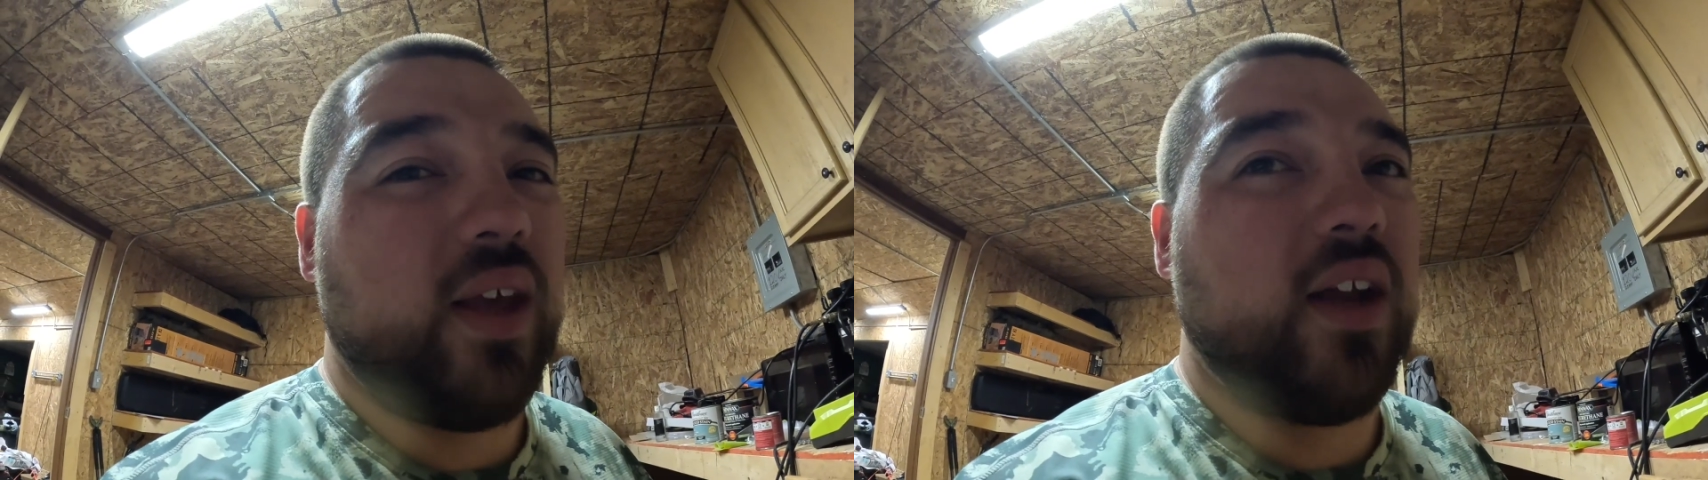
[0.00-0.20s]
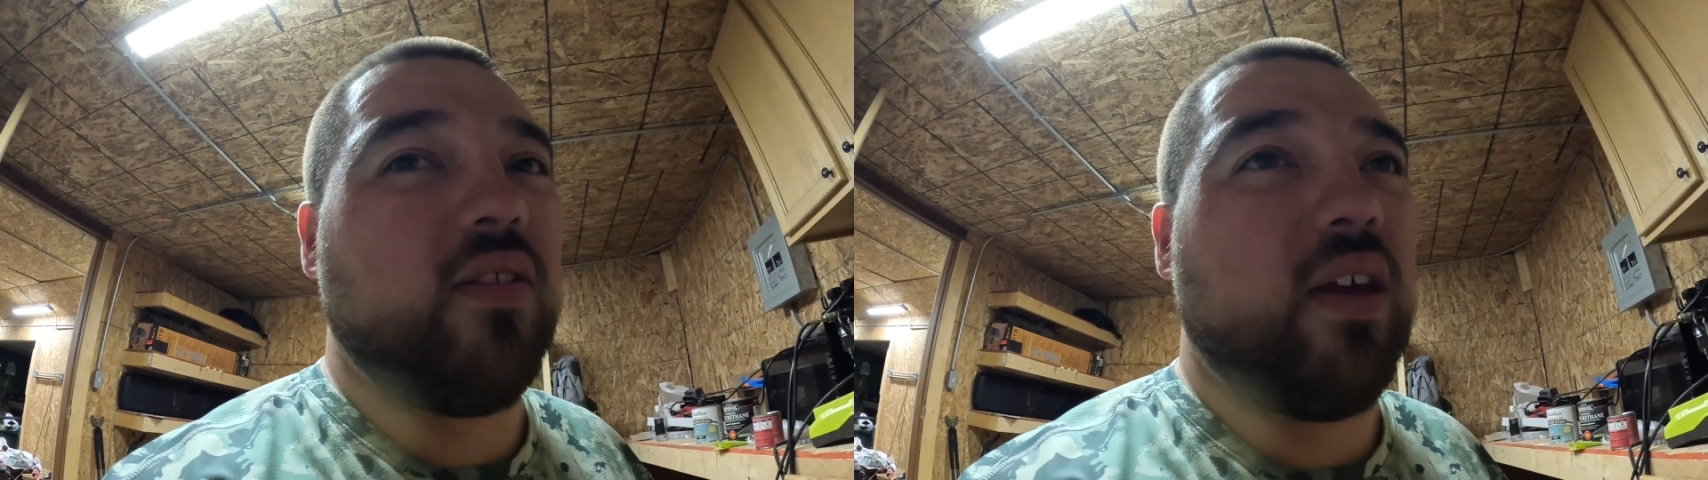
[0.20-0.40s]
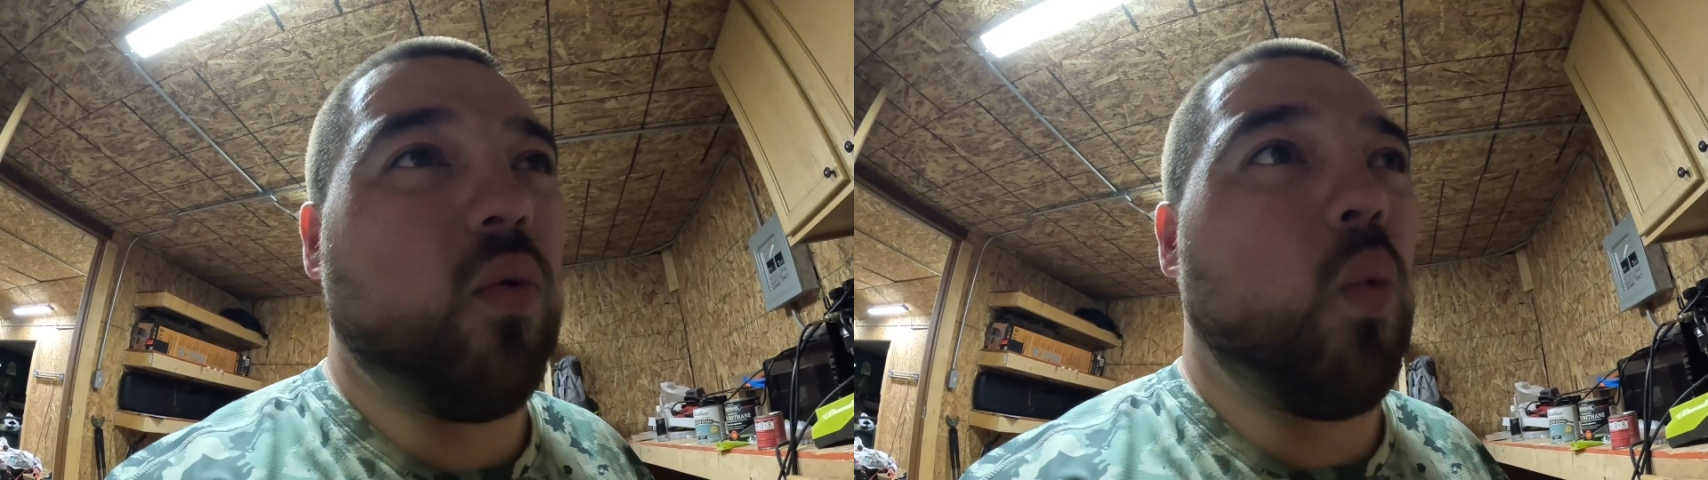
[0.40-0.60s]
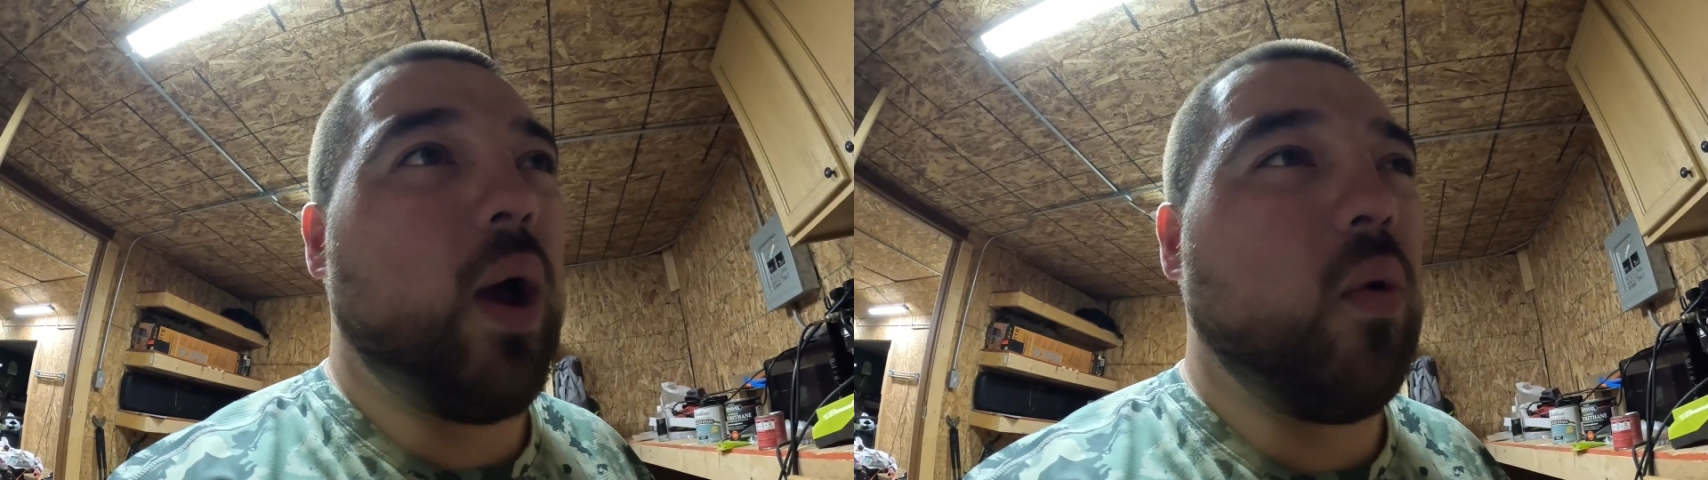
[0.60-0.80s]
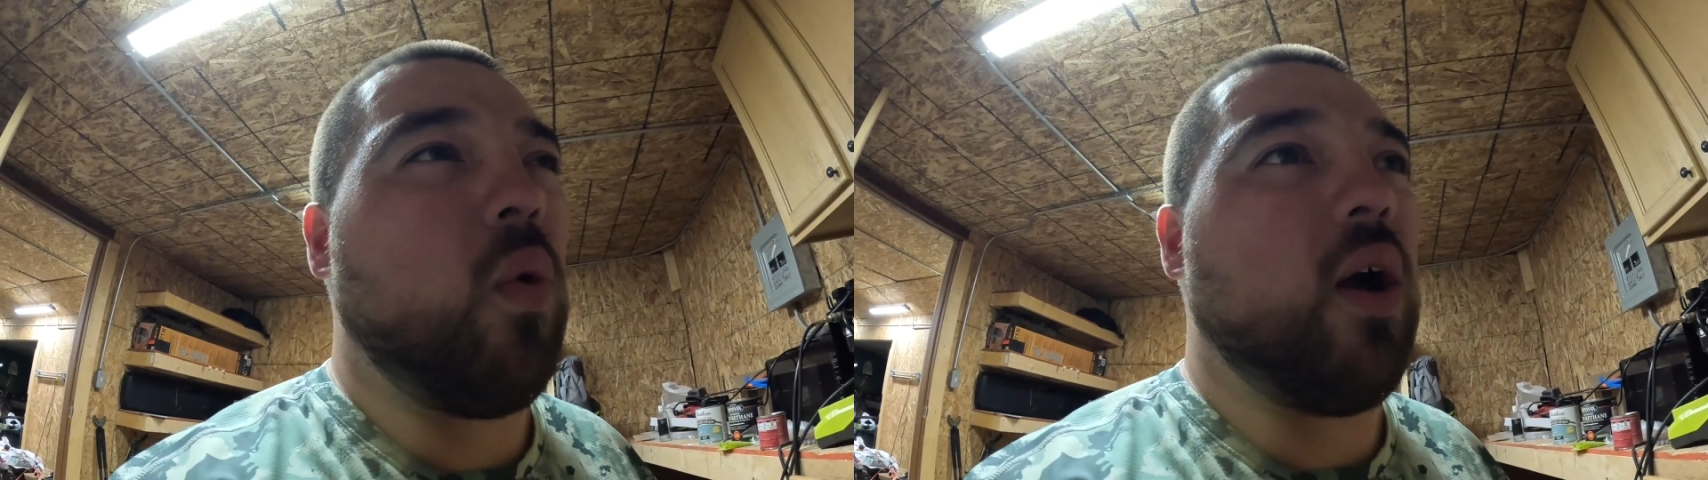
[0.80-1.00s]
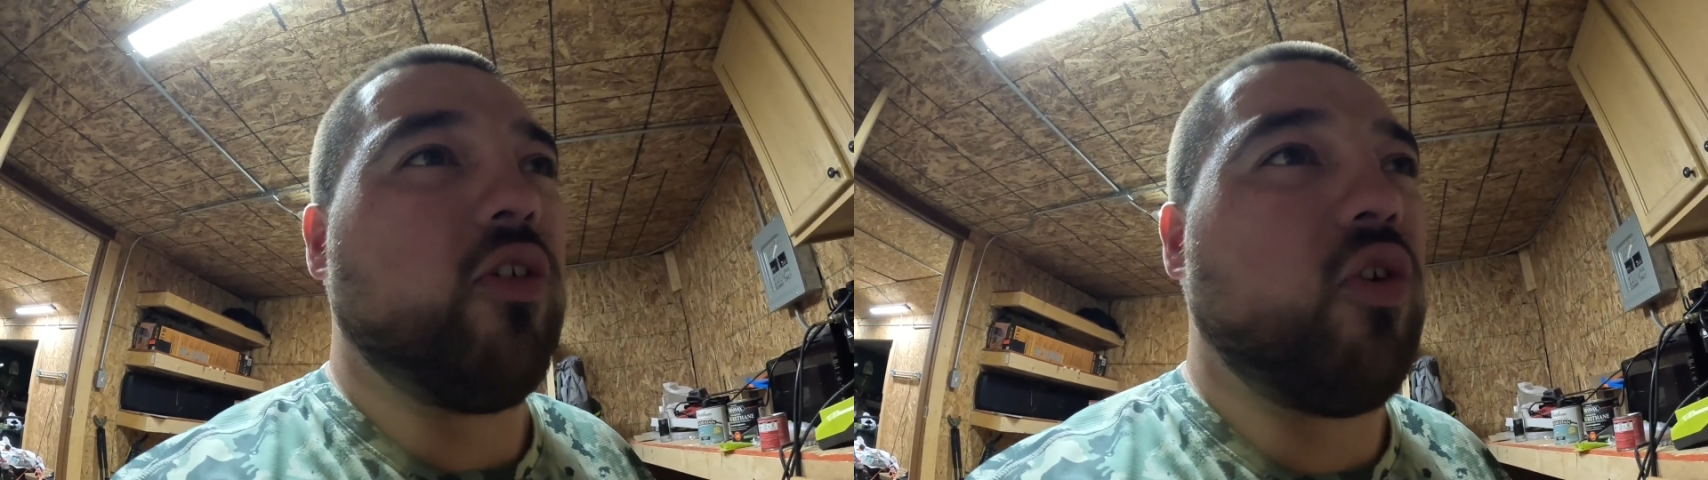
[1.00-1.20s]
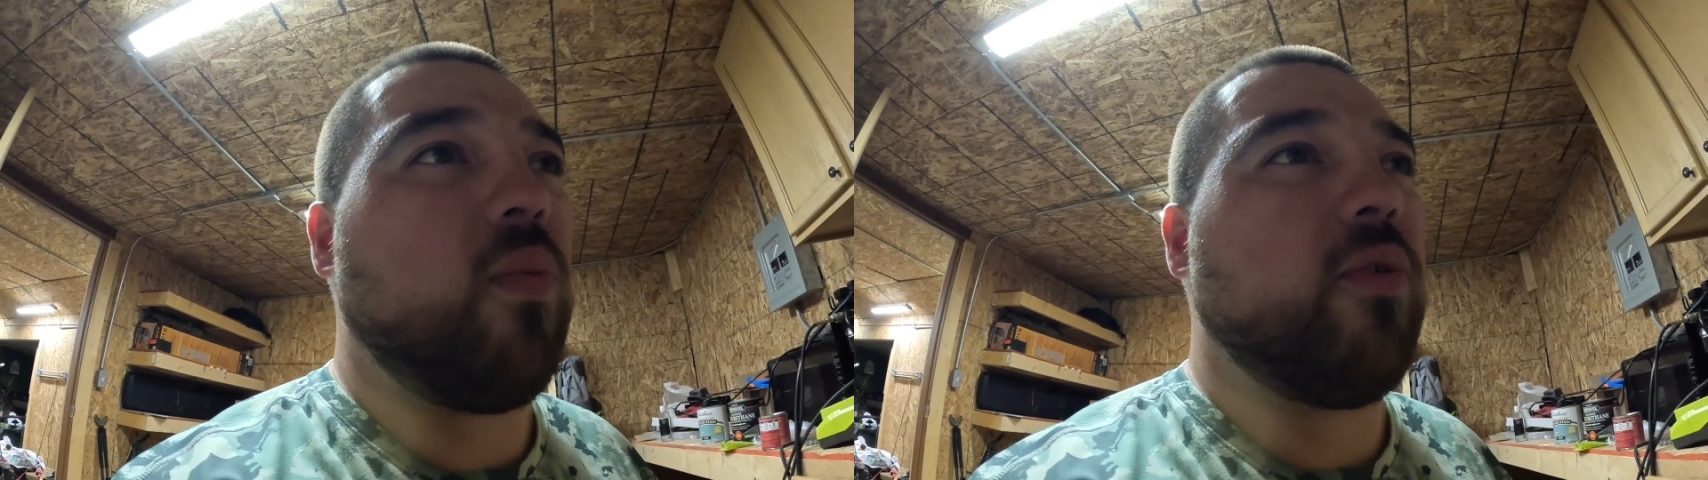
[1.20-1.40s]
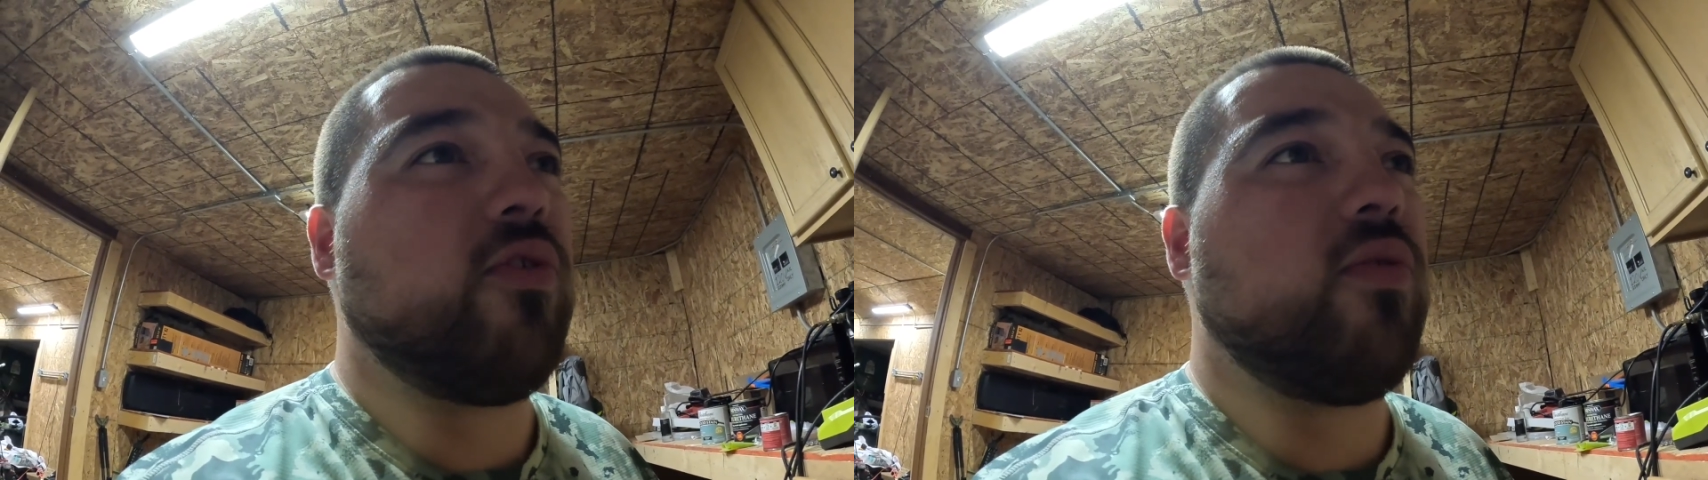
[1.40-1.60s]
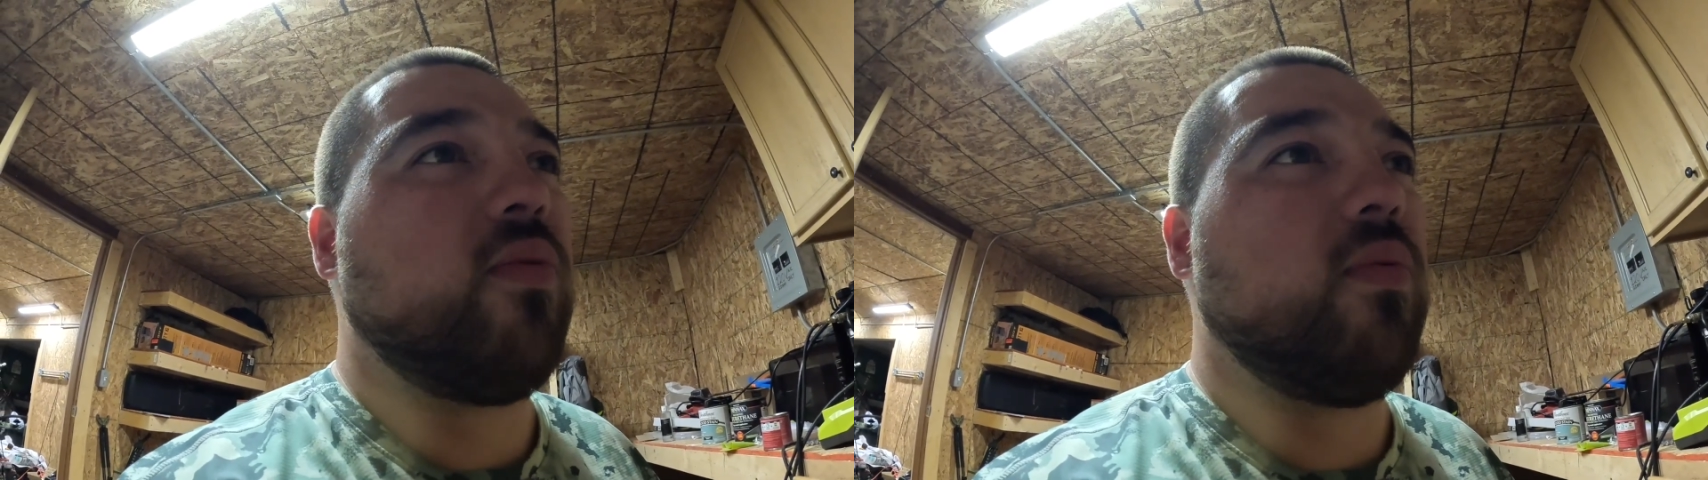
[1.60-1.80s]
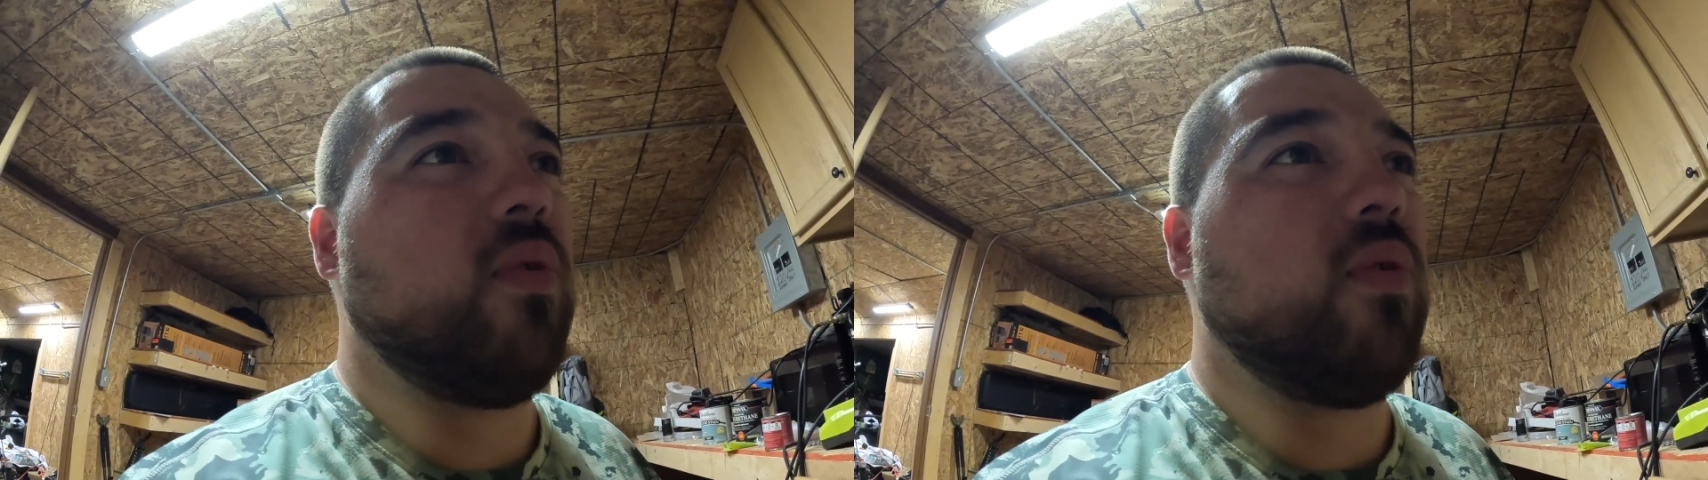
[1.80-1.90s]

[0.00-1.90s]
like it's like whitewashed, almost